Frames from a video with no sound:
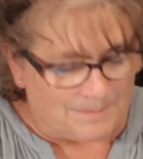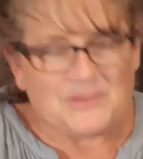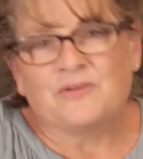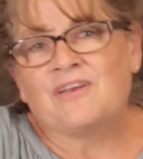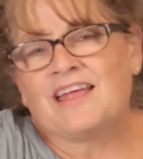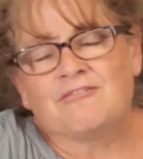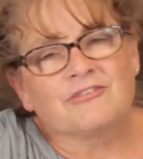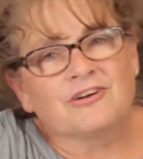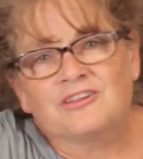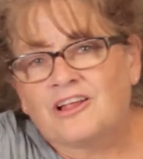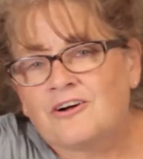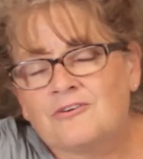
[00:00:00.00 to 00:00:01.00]
You're never
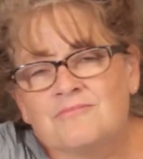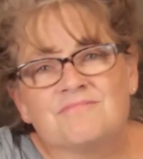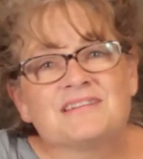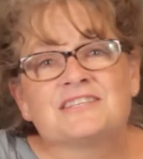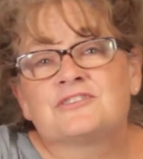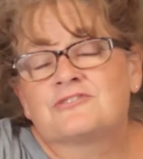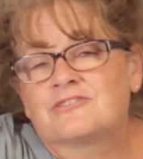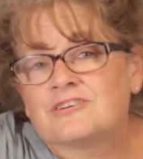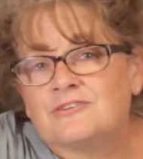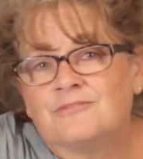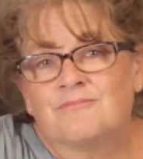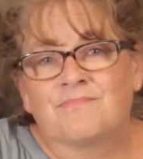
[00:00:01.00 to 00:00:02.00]
alone, it's
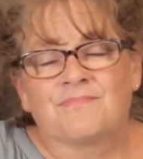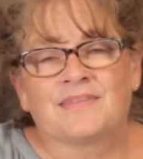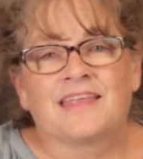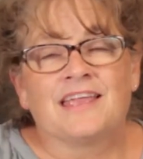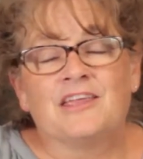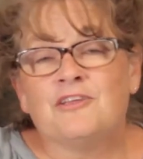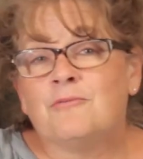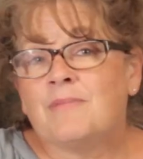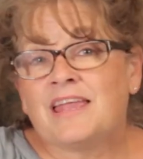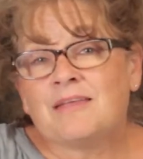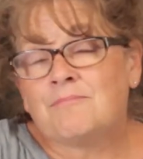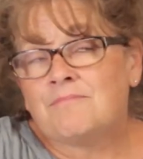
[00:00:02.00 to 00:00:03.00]
true. You
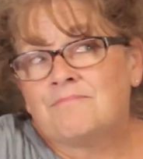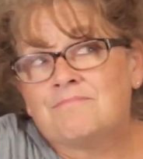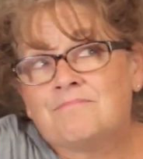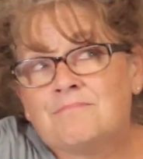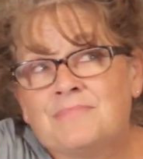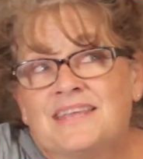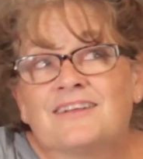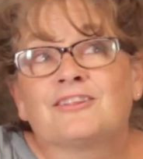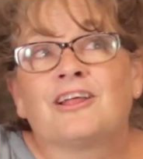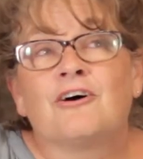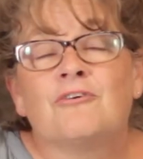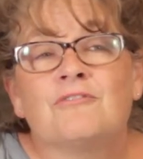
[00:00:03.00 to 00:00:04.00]
may be
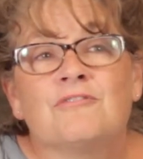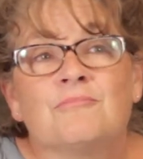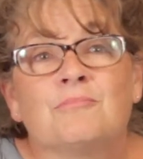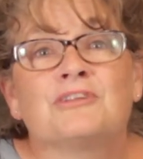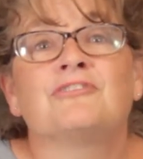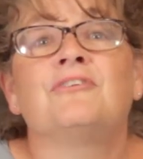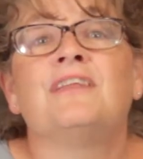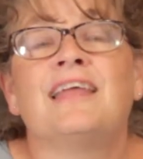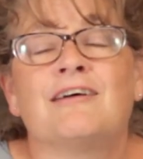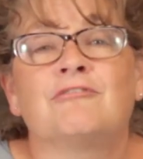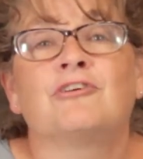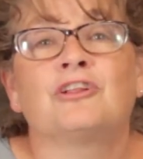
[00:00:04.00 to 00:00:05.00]
alone, but you're
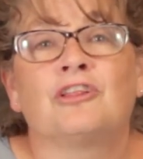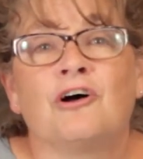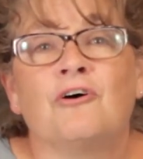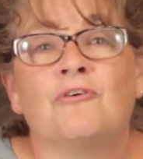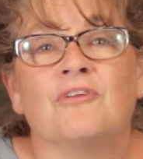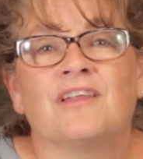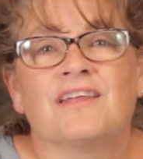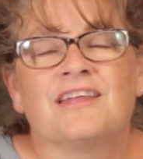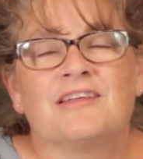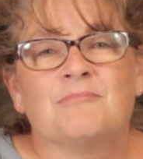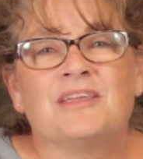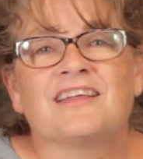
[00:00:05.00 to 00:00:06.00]
never alone
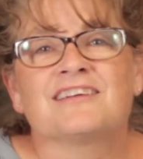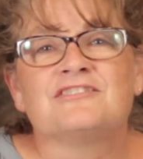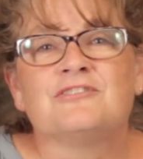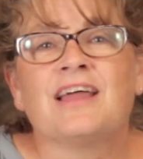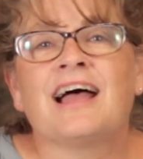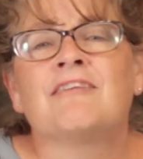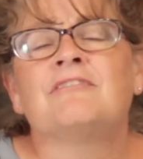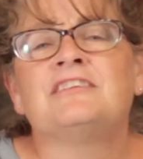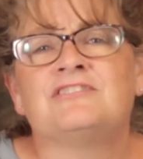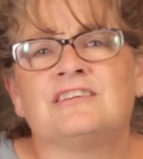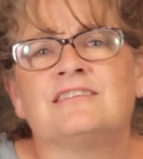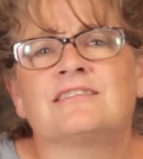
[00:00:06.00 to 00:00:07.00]
because you have a
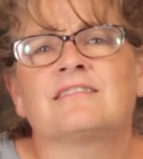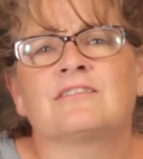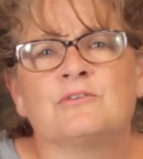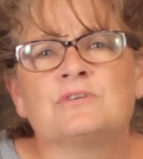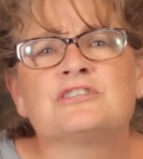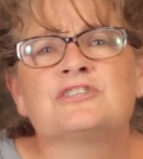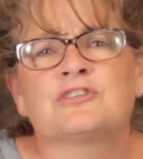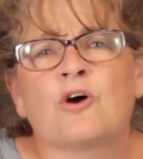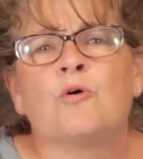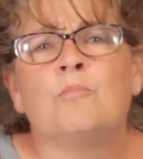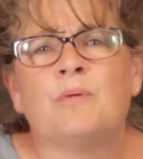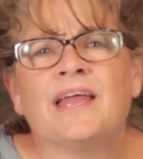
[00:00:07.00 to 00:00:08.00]
Jesus who is
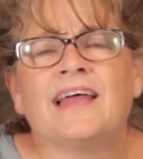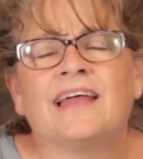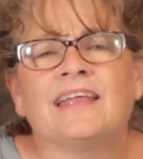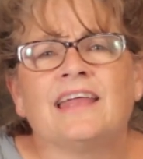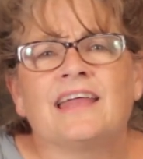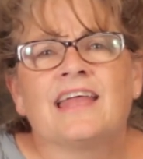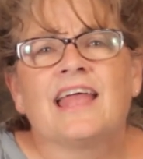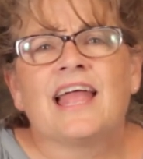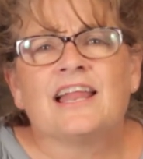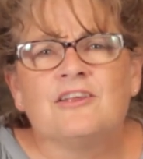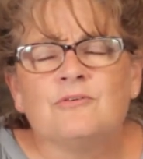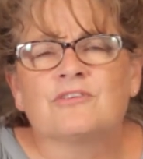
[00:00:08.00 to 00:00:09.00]
so big
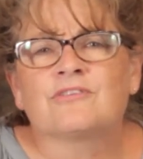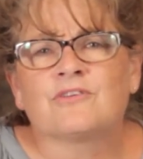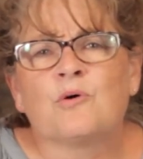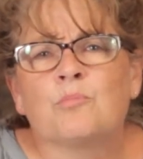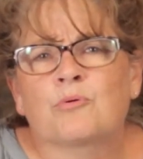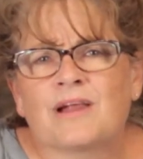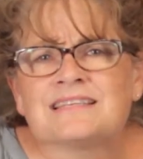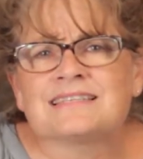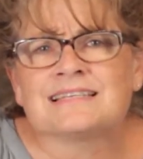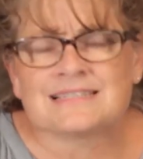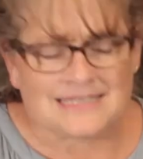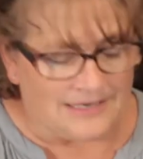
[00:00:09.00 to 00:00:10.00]
and who is so
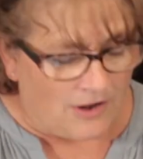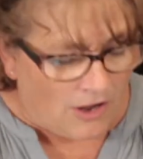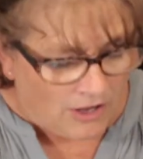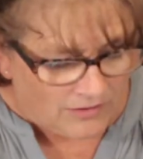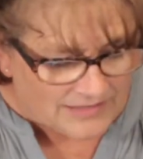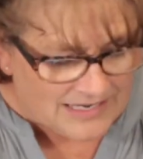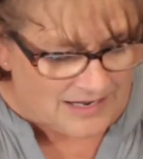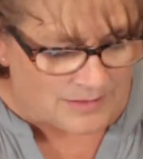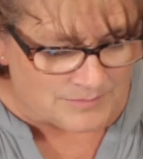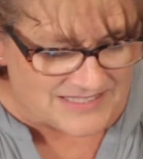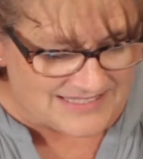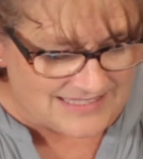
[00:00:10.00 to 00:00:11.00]
present and all
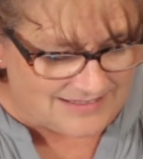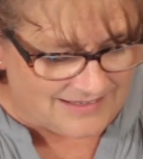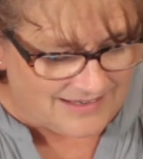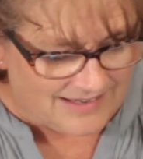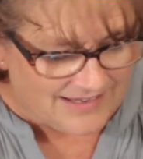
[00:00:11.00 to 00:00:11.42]
encompassing.